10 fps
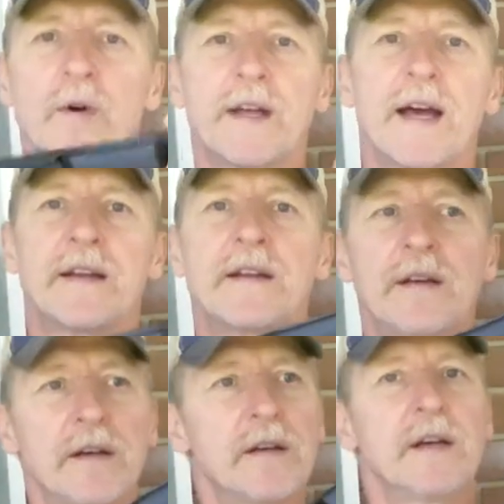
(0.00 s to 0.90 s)
one-handed.
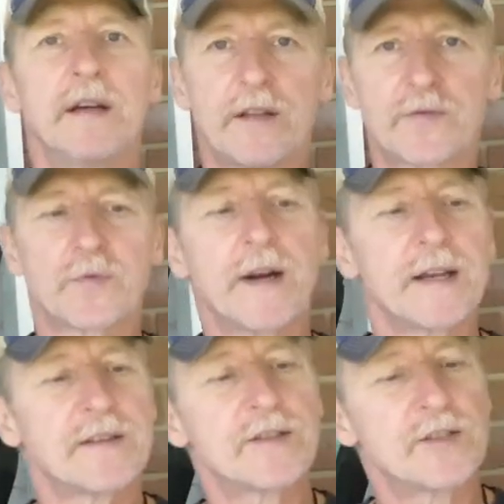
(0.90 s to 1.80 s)
It's
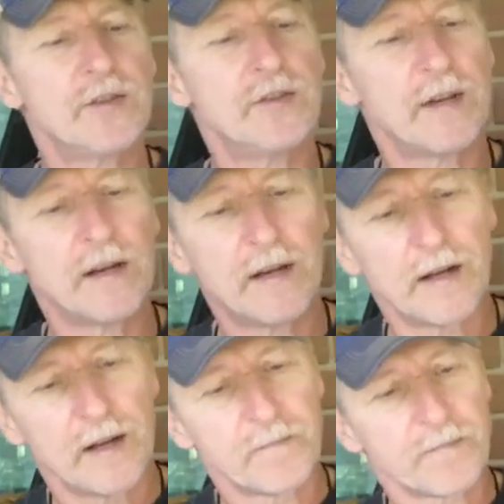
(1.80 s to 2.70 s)
ready to shoot.
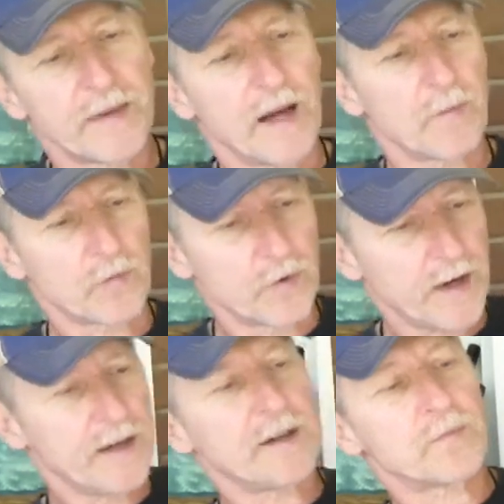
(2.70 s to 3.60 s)
I'm
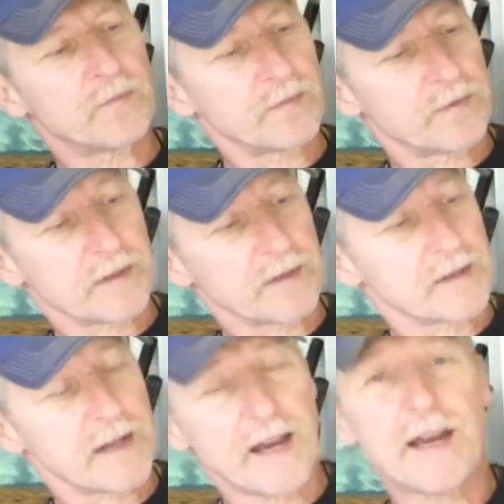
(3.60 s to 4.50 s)
ready
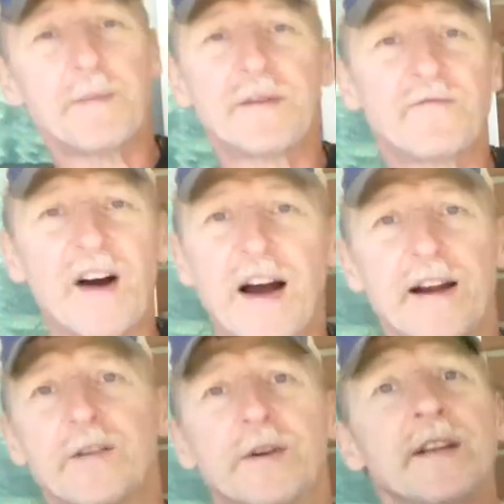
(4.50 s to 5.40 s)
to aim and fire